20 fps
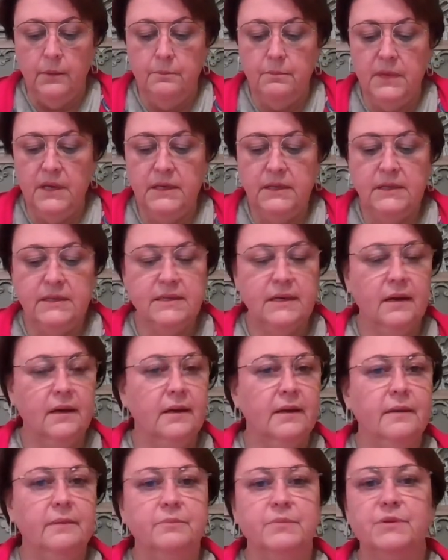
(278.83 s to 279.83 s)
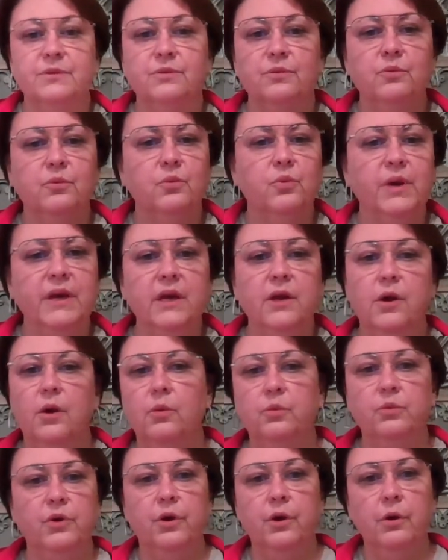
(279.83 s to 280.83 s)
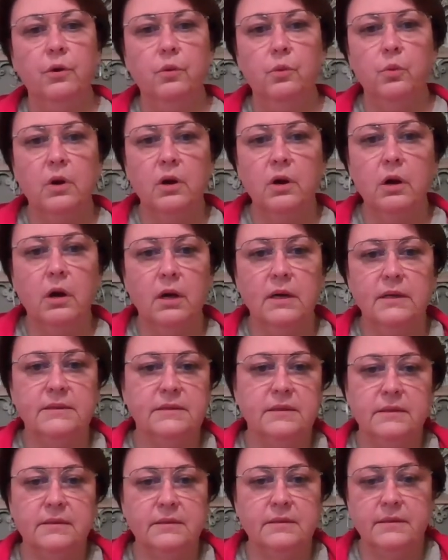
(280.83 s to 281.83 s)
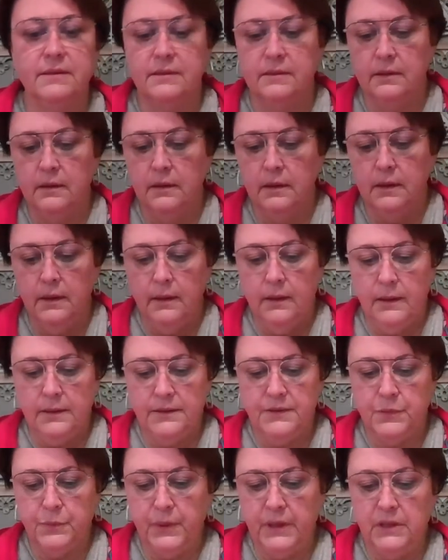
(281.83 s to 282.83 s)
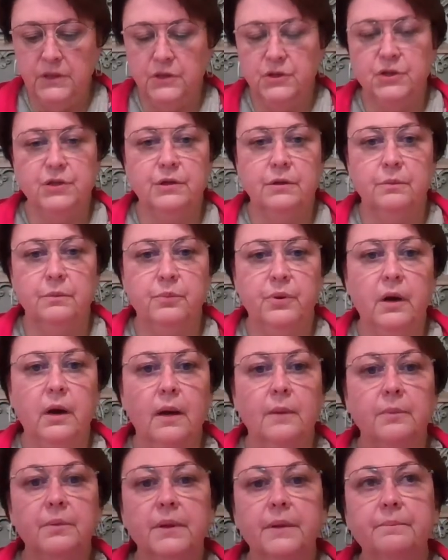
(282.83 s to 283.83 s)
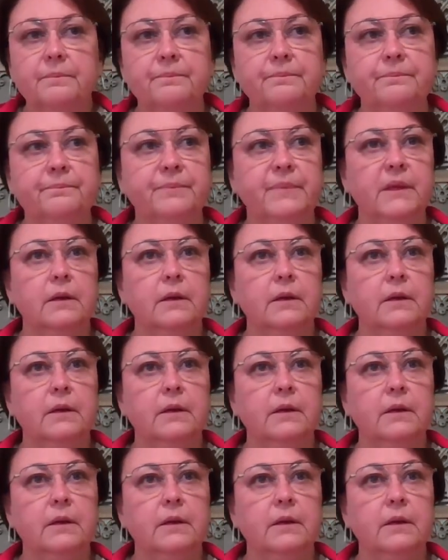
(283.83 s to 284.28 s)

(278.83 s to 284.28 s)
Many times we don't know what causes a speech problem